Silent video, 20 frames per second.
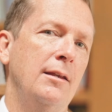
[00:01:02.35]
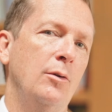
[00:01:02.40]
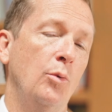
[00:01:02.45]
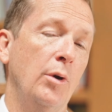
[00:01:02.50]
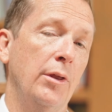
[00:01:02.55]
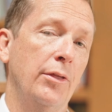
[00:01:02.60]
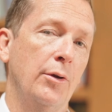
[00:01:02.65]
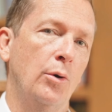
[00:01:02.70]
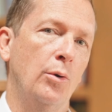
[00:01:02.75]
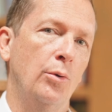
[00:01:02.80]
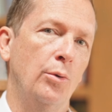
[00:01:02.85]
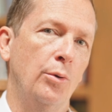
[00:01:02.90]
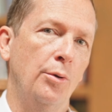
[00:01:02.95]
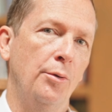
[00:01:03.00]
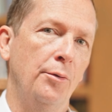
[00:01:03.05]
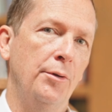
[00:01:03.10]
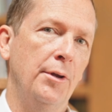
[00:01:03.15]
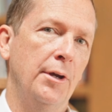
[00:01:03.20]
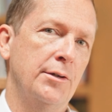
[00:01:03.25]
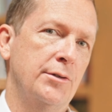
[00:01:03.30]
to
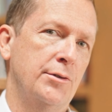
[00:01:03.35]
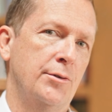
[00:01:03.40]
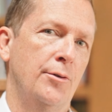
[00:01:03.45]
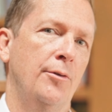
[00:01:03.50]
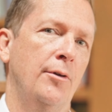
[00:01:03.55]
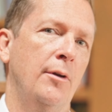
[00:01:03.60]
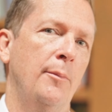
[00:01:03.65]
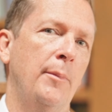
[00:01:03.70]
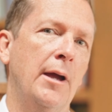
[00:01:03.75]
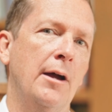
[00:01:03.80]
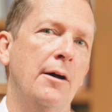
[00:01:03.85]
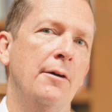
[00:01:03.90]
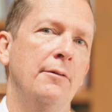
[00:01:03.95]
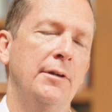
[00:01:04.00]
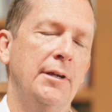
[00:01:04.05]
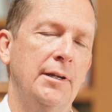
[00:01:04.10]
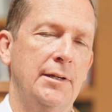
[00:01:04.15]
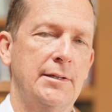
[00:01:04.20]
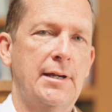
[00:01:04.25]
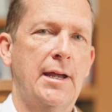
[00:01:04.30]
withhold a certain amount
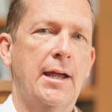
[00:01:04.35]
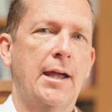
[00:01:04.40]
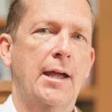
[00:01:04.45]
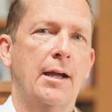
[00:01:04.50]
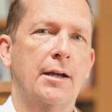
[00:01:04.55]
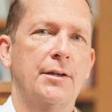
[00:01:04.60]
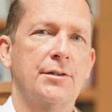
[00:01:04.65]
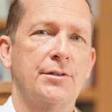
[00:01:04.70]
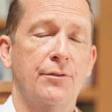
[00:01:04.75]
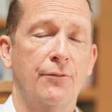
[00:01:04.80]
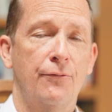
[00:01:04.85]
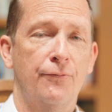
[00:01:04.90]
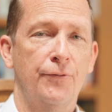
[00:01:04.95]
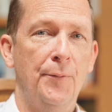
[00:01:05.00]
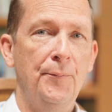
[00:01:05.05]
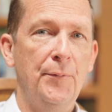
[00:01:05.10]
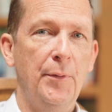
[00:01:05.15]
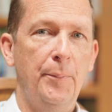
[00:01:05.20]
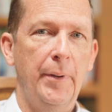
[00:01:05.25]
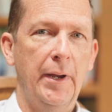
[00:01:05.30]
in tax
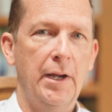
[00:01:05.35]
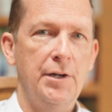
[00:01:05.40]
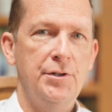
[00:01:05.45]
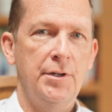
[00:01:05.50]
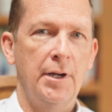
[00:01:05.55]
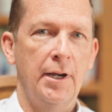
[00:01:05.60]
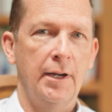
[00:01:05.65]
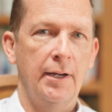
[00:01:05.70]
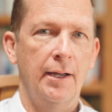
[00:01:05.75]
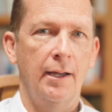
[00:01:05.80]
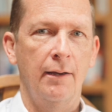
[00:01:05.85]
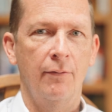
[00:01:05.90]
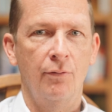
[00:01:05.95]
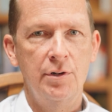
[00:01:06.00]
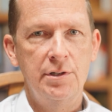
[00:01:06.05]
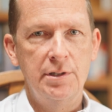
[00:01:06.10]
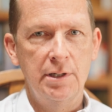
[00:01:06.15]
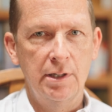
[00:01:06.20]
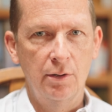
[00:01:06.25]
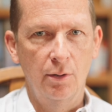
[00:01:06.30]
from the paycheck
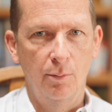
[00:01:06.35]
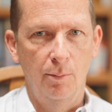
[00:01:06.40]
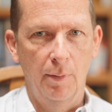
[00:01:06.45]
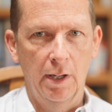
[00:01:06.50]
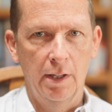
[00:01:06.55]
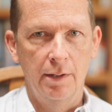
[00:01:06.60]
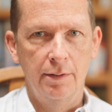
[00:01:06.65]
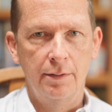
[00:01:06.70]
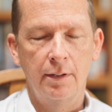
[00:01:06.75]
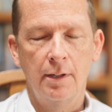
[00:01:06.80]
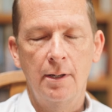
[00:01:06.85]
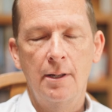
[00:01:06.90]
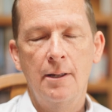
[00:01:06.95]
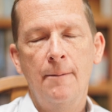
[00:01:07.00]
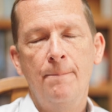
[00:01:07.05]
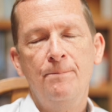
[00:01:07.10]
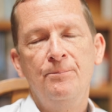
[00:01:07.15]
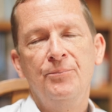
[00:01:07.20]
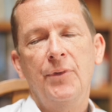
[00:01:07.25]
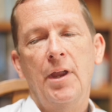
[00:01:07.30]
every single month,
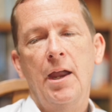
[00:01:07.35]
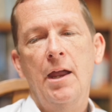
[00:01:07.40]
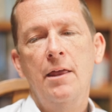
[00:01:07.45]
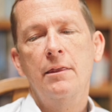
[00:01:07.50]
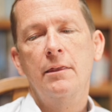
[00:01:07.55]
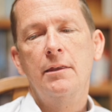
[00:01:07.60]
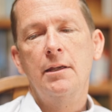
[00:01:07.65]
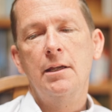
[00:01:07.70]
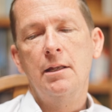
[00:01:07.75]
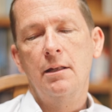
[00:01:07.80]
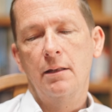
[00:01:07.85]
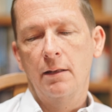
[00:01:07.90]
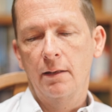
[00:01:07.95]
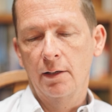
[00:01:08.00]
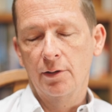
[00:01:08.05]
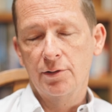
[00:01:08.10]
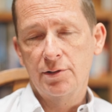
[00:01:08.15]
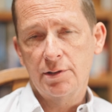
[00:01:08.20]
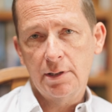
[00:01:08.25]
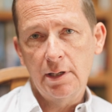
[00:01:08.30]
and then
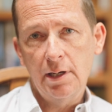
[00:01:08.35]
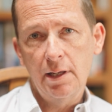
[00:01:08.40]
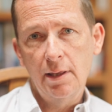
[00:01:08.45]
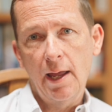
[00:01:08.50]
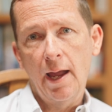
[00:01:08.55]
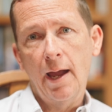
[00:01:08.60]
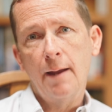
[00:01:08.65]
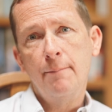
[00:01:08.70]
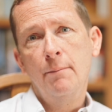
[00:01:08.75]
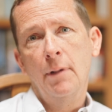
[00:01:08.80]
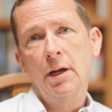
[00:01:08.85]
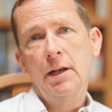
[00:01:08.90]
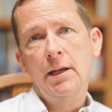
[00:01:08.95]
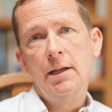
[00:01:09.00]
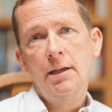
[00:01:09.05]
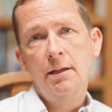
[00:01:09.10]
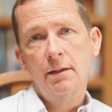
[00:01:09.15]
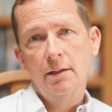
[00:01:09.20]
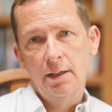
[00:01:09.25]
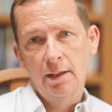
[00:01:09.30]
they'll see that
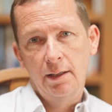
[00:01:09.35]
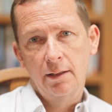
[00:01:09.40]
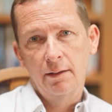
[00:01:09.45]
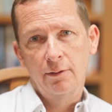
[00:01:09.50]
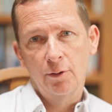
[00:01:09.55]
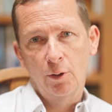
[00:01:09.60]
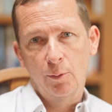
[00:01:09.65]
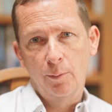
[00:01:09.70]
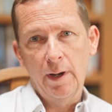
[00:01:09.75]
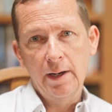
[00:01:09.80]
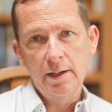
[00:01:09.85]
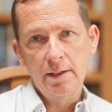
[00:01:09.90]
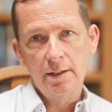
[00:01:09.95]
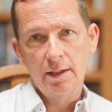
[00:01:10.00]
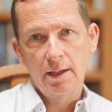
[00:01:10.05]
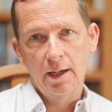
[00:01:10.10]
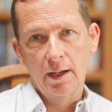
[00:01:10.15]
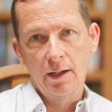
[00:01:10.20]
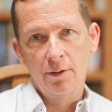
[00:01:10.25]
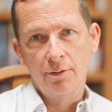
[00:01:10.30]
money hit their bank
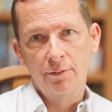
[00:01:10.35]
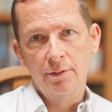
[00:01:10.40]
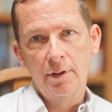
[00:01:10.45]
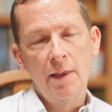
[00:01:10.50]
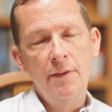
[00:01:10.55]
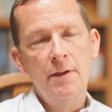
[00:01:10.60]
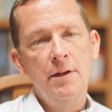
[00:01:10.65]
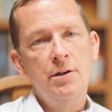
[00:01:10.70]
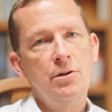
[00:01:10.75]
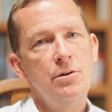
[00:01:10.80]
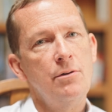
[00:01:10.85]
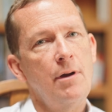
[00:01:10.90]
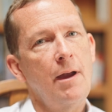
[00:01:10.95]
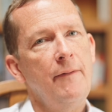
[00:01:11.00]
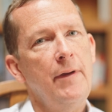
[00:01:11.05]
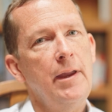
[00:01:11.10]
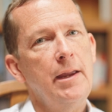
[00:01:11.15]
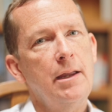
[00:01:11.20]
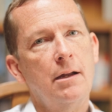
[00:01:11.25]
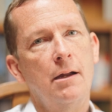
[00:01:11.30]
account, and then you
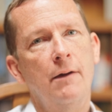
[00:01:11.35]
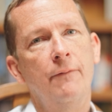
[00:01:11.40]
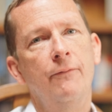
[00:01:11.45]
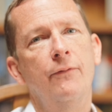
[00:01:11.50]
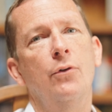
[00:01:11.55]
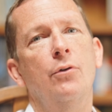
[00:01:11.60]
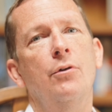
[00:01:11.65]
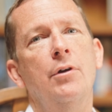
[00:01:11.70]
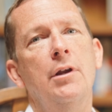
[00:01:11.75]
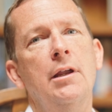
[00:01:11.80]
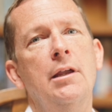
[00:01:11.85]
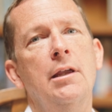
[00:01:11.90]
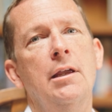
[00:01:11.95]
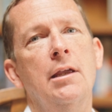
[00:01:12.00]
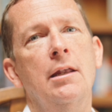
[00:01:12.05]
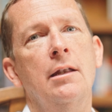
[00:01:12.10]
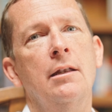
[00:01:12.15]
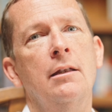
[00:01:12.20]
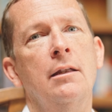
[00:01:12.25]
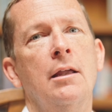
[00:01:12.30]
have a comfort
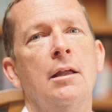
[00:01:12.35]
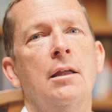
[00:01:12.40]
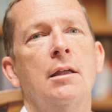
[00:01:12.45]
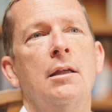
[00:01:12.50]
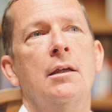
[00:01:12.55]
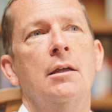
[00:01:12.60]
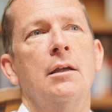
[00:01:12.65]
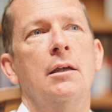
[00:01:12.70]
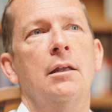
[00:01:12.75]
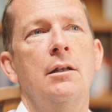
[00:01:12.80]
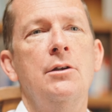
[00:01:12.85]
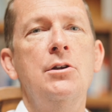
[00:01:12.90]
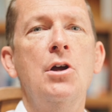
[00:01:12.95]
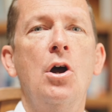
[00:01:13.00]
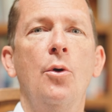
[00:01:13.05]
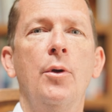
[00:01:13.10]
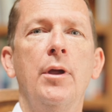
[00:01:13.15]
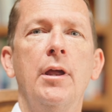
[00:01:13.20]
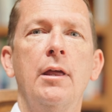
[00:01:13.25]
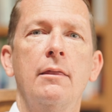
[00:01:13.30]
in
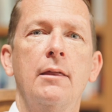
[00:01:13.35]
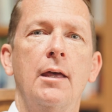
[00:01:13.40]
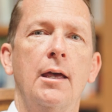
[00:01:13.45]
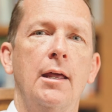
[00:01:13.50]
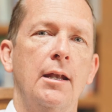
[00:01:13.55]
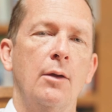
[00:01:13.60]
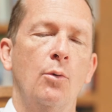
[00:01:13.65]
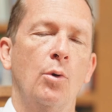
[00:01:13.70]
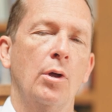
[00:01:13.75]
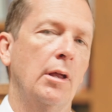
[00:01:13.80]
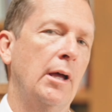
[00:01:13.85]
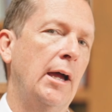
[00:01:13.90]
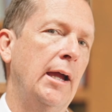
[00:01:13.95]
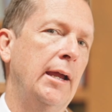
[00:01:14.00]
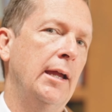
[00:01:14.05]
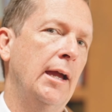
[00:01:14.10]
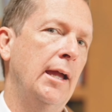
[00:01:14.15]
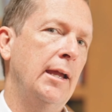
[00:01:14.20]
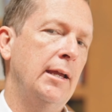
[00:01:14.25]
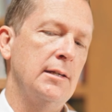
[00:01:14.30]
knowing that, well,
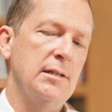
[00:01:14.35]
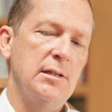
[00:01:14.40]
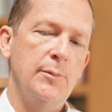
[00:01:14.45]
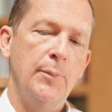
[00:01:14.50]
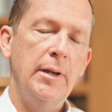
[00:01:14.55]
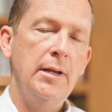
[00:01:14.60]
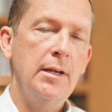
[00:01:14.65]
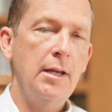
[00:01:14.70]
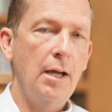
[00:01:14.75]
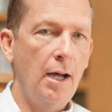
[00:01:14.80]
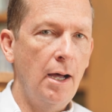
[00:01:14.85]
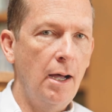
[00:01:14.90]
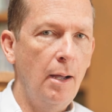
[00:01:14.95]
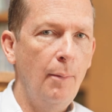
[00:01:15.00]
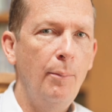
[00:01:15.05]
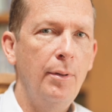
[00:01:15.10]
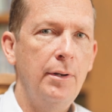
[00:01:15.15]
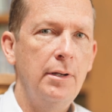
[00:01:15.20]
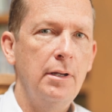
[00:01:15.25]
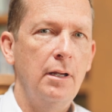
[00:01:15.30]
I can spend
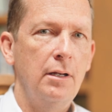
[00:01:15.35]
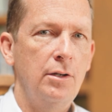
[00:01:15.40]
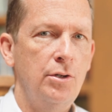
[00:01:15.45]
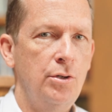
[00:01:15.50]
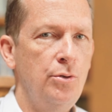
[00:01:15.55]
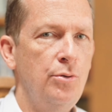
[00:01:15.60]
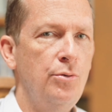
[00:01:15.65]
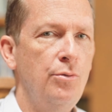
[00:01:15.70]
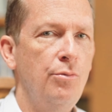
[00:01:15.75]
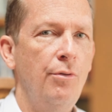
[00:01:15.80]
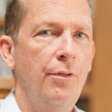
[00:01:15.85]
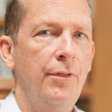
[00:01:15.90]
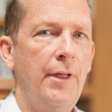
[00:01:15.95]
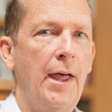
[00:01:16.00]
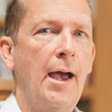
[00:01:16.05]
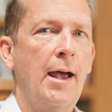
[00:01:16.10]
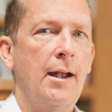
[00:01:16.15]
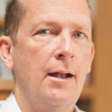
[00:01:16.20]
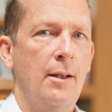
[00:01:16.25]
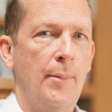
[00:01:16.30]
up to
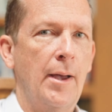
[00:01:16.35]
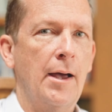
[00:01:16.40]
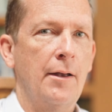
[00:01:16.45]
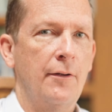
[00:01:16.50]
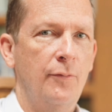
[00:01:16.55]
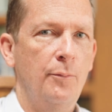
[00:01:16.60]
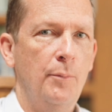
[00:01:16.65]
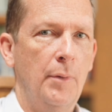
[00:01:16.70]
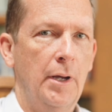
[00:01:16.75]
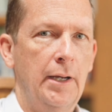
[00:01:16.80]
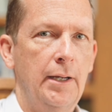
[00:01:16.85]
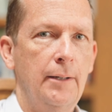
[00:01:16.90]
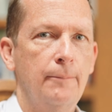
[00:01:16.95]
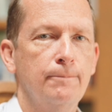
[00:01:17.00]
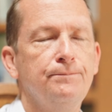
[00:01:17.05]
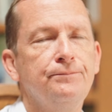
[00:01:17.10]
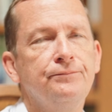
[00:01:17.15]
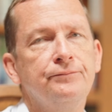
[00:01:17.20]
that amount of money,